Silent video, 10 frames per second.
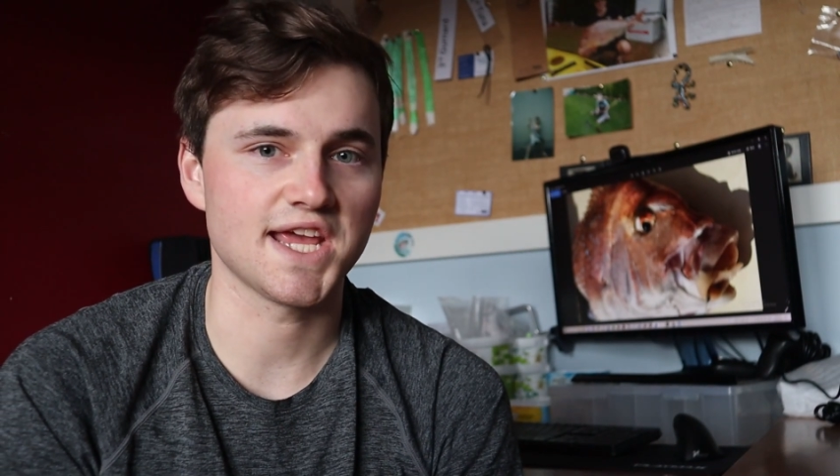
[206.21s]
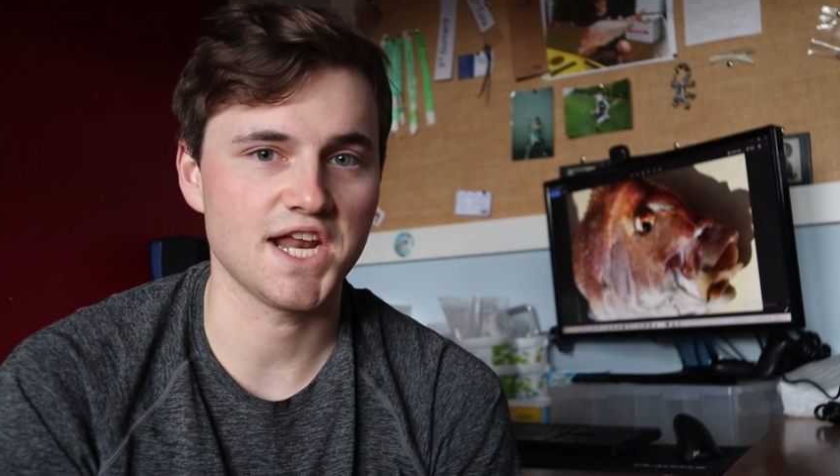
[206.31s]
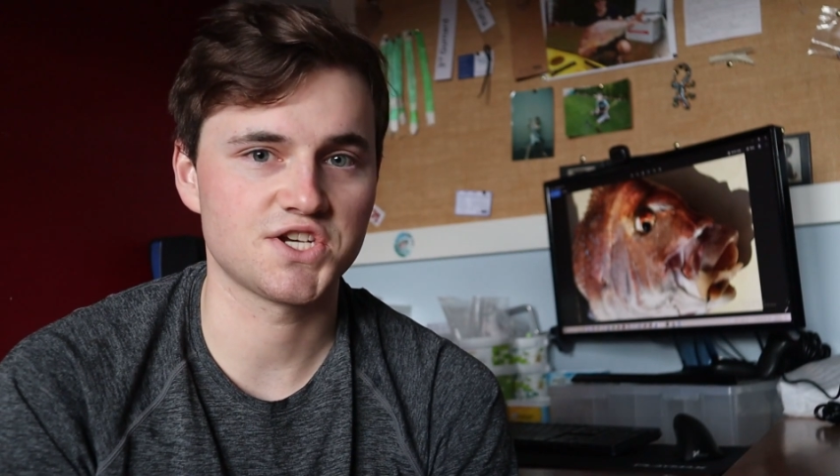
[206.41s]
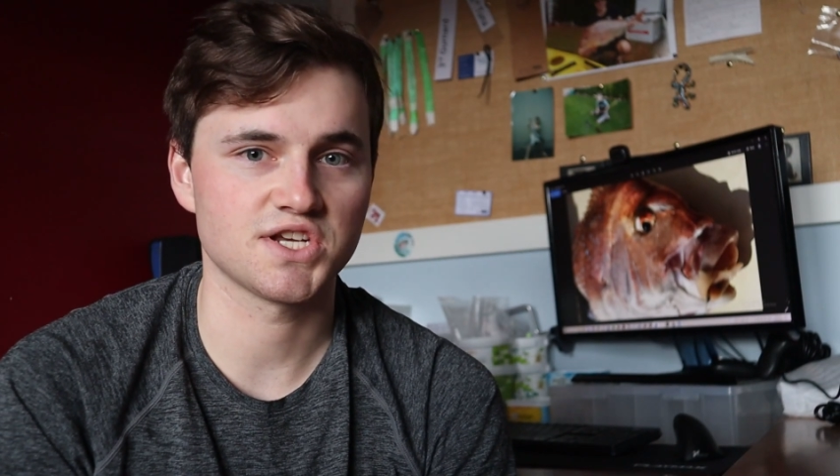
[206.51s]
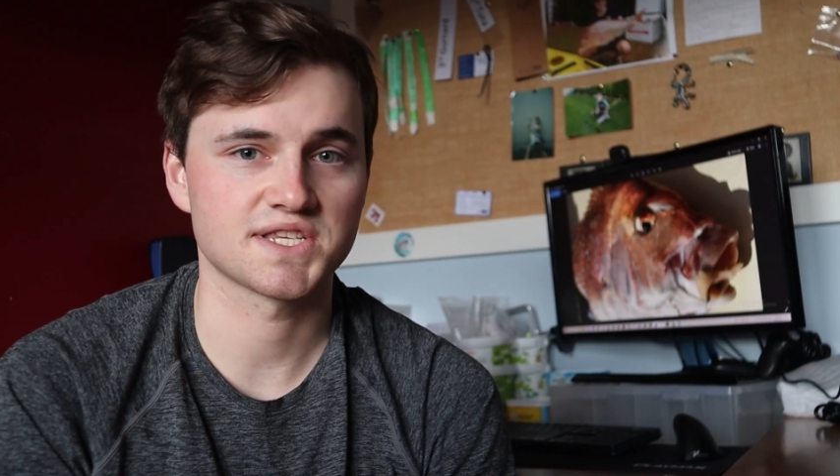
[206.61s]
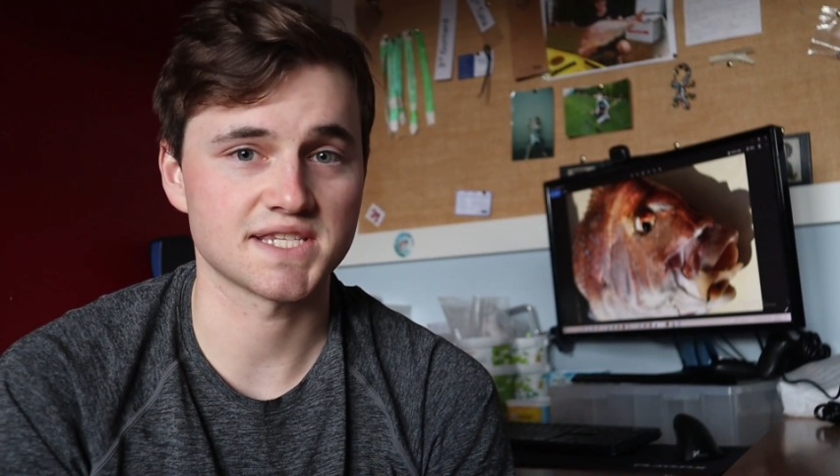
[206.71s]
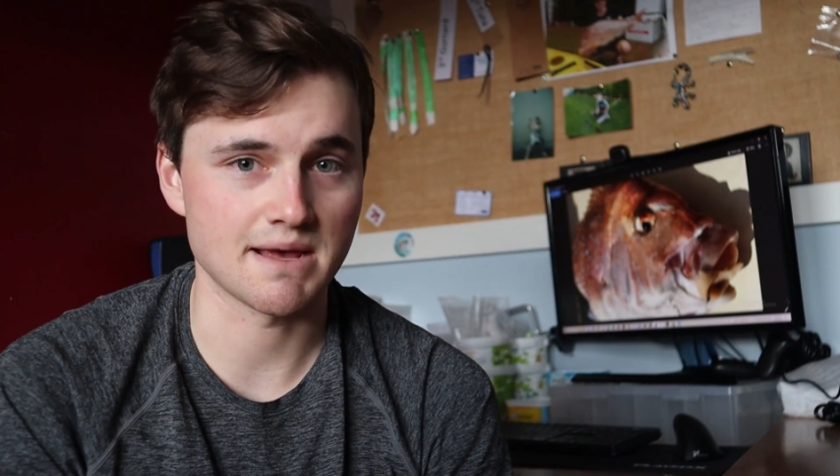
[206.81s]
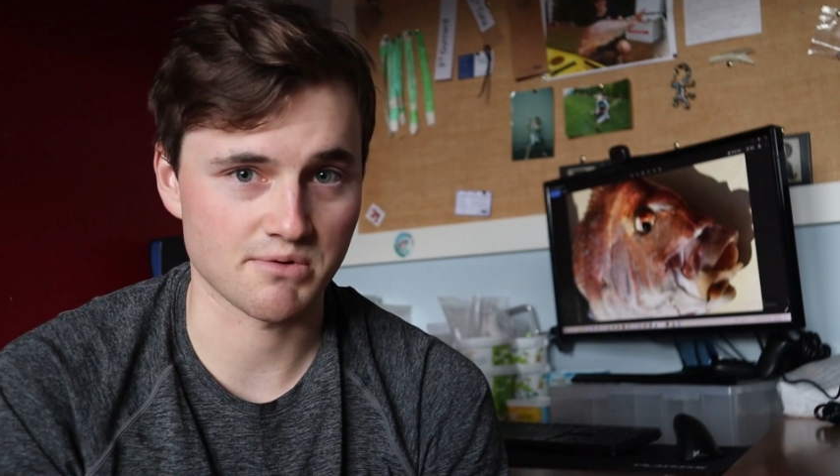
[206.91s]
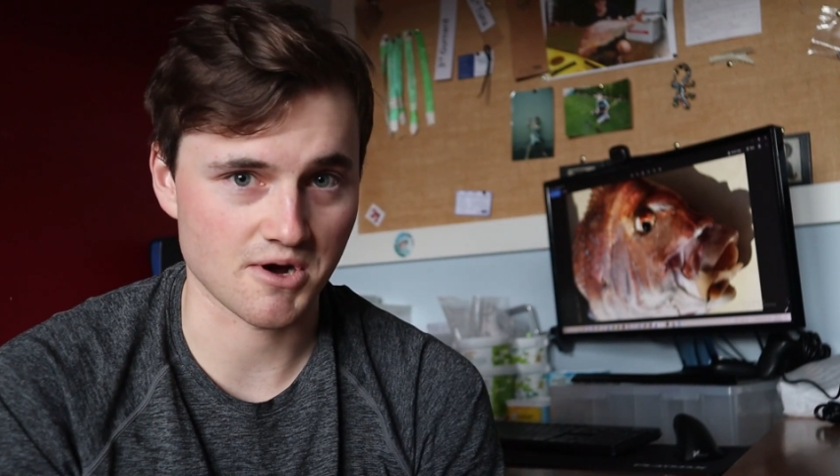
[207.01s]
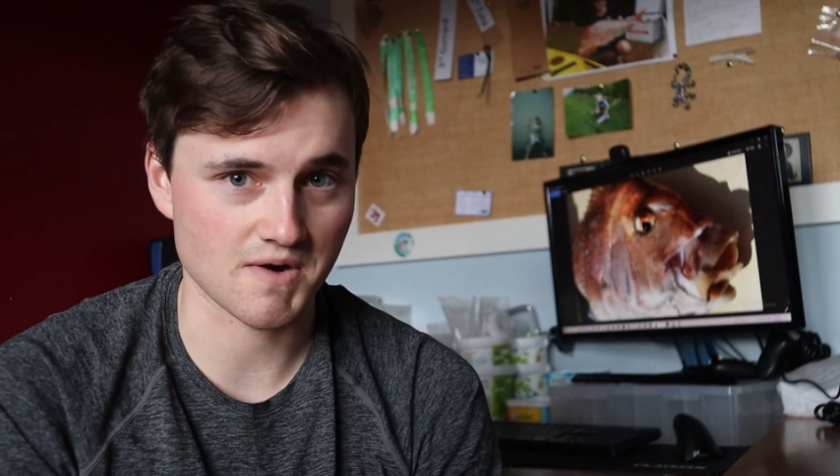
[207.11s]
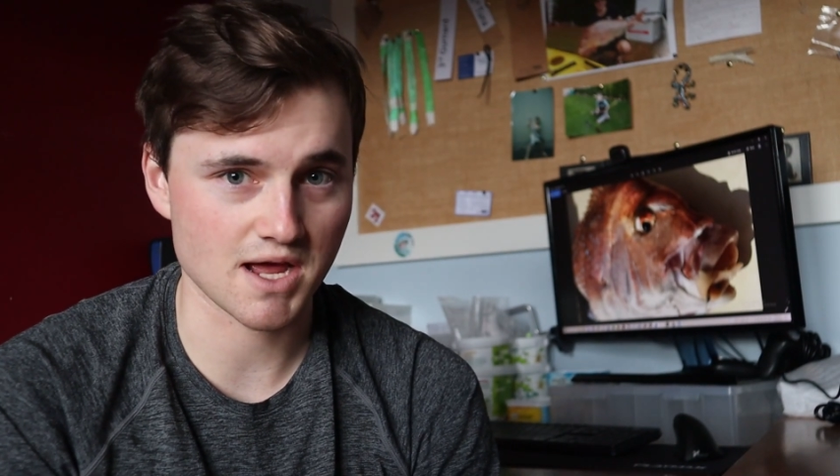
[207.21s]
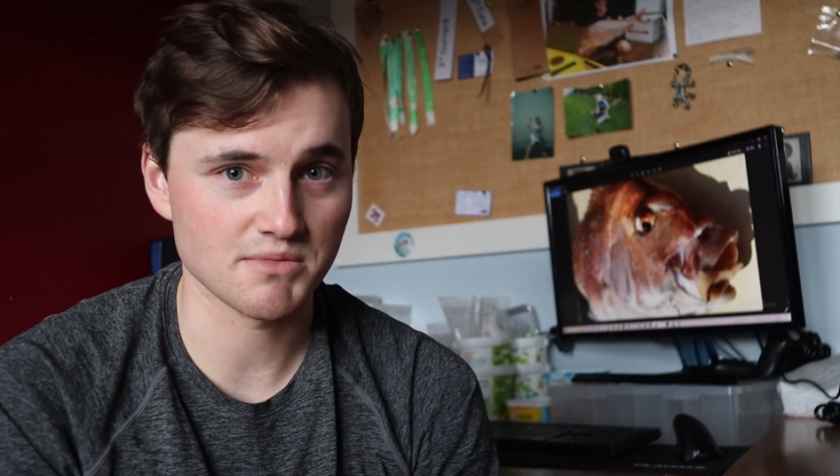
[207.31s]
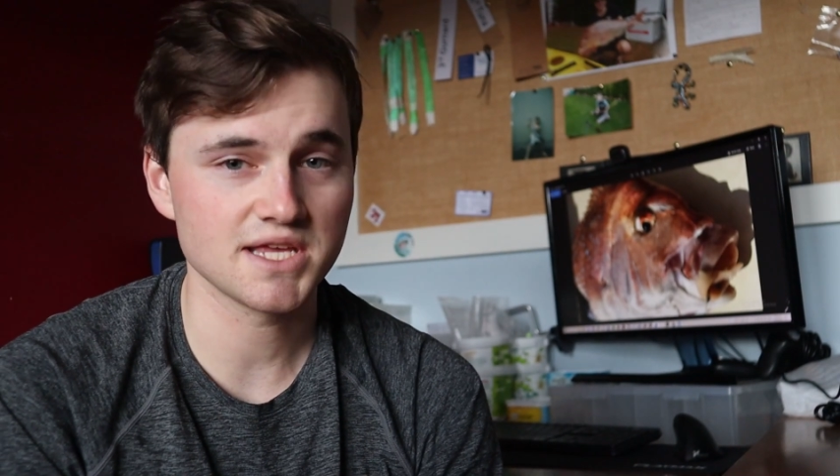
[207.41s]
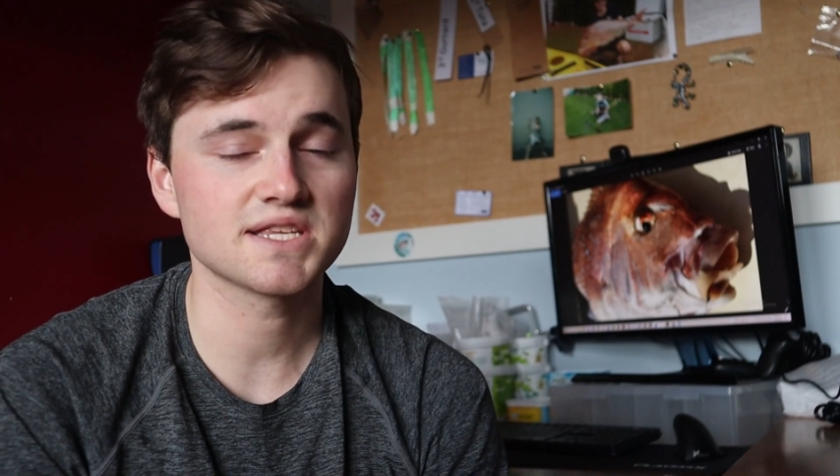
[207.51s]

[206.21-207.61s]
catch snapper around me,